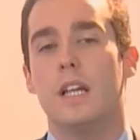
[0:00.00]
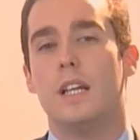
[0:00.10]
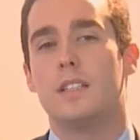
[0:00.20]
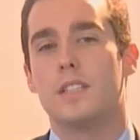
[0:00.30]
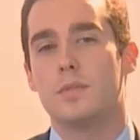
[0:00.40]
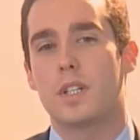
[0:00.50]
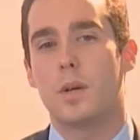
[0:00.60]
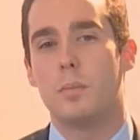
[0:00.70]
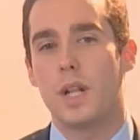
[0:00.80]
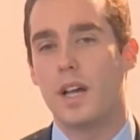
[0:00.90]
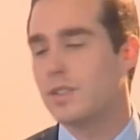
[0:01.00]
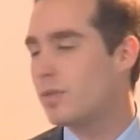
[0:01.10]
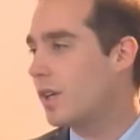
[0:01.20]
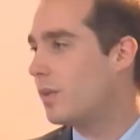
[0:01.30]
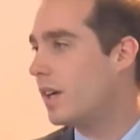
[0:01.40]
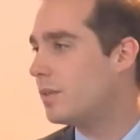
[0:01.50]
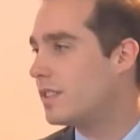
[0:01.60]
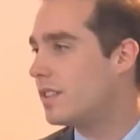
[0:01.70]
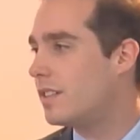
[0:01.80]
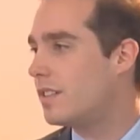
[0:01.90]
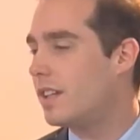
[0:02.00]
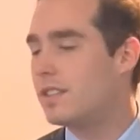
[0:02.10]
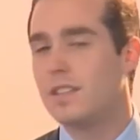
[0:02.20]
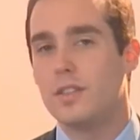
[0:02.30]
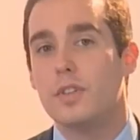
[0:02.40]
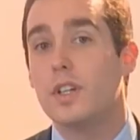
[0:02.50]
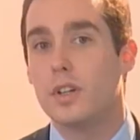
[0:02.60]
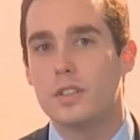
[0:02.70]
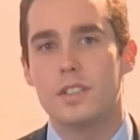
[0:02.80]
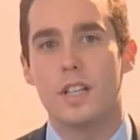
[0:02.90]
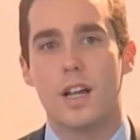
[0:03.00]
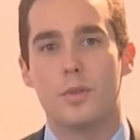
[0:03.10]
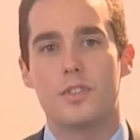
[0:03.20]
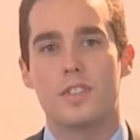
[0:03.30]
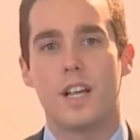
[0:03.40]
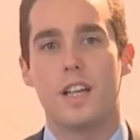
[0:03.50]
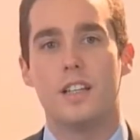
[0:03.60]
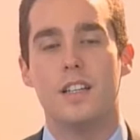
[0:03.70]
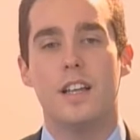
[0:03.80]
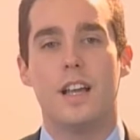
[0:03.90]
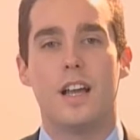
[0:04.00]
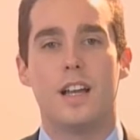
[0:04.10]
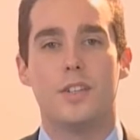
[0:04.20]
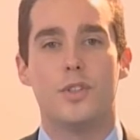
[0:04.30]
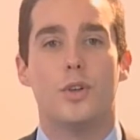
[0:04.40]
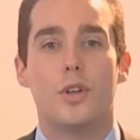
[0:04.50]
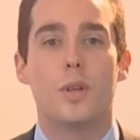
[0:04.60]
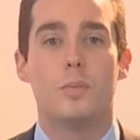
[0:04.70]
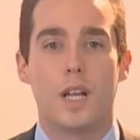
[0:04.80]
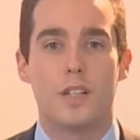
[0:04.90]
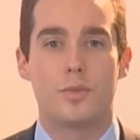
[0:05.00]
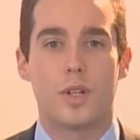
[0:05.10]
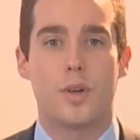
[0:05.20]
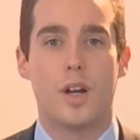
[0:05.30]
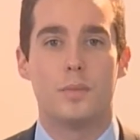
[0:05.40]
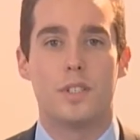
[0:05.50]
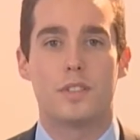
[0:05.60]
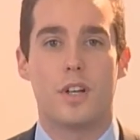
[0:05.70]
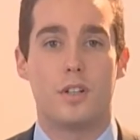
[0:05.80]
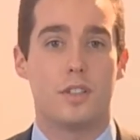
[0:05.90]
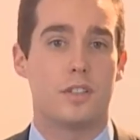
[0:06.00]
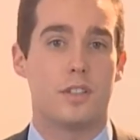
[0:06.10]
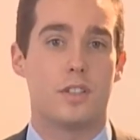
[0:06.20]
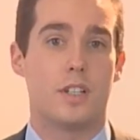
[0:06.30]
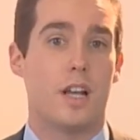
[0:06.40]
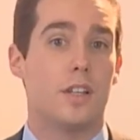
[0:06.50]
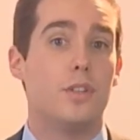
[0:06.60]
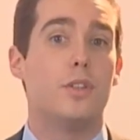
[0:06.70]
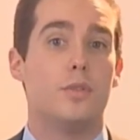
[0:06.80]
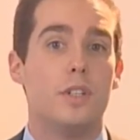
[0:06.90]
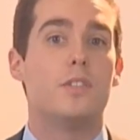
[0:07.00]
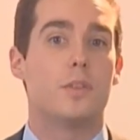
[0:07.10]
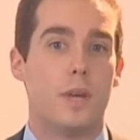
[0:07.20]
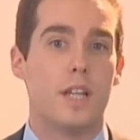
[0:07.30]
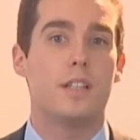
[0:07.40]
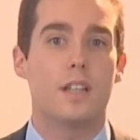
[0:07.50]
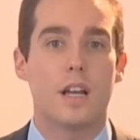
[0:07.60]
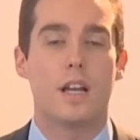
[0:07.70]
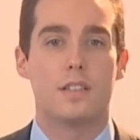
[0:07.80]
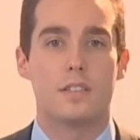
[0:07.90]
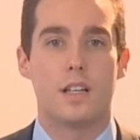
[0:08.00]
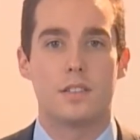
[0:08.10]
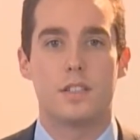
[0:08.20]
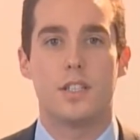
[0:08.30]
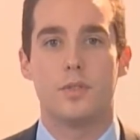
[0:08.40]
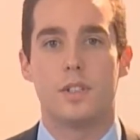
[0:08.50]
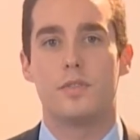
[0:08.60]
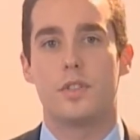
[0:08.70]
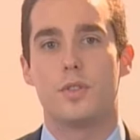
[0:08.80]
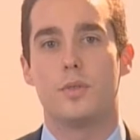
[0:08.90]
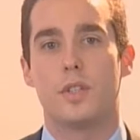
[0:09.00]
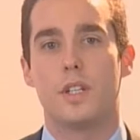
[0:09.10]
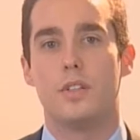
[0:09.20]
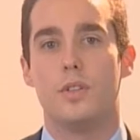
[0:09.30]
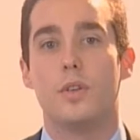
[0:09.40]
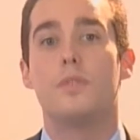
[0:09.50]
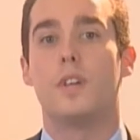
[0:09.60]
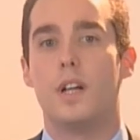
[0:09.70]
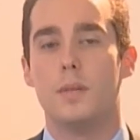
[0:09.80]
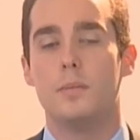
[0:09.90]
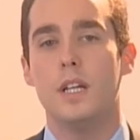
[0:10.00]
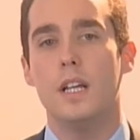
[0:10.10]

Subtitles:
In terms of compliance requirements, it's difficult. I would say Your compliance requirements are a decision that you need to make as a senior individual within your firm.